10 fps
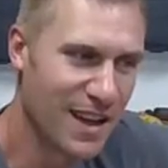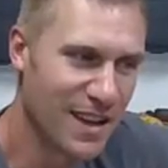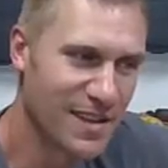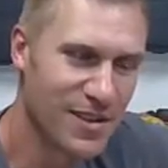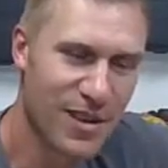
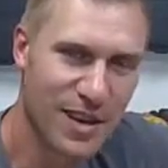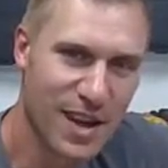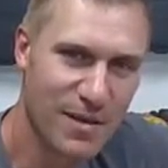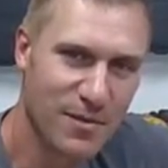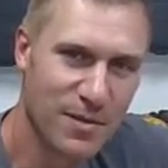So I
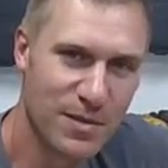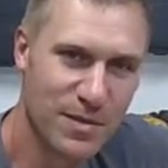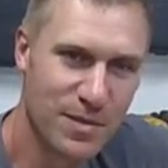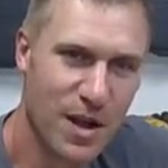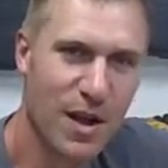have
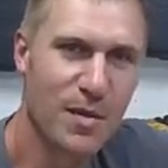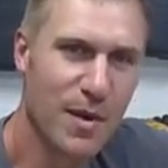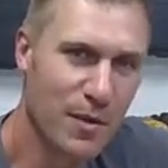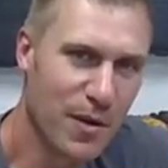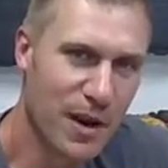all of my
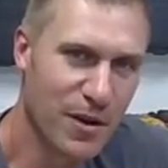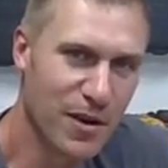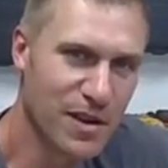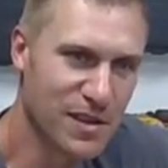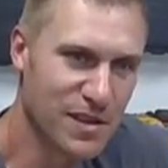
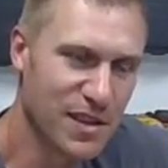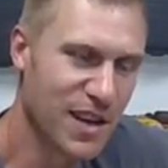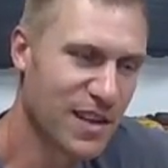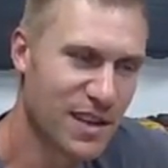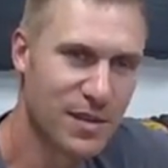wiring is
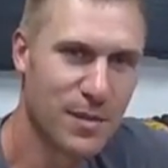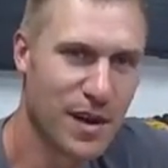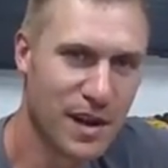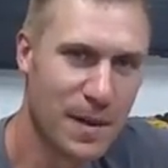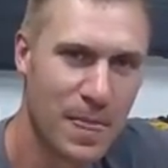connected to my
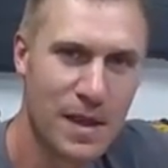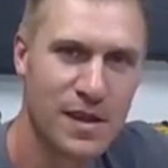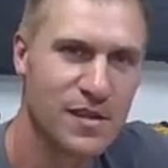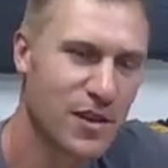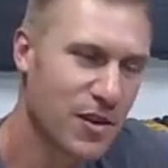
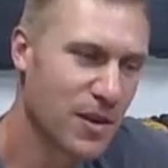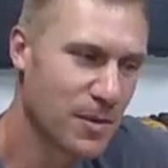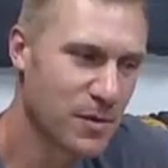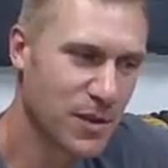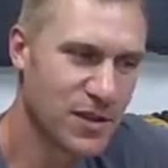startup
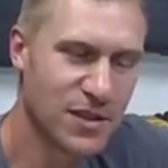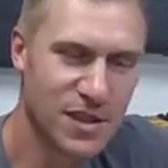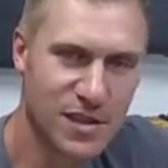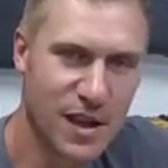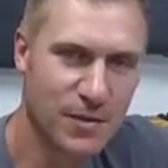switch, and
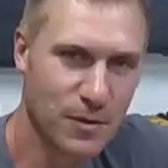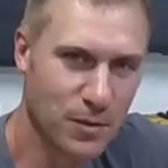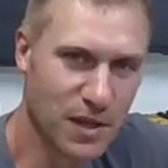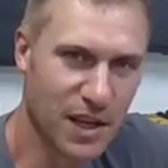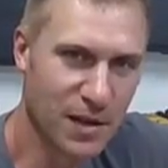it's off a
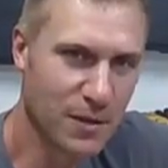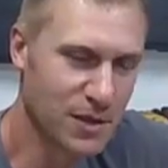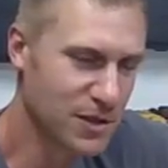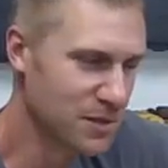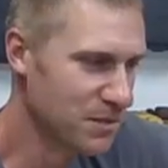relay,
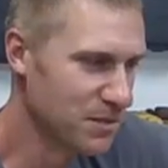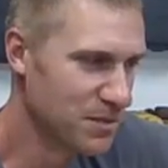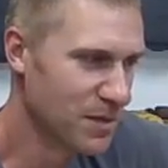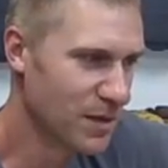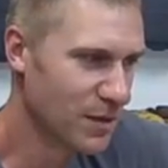which
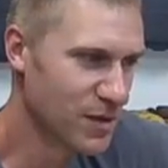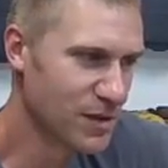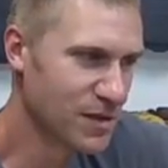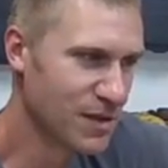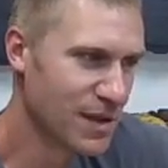was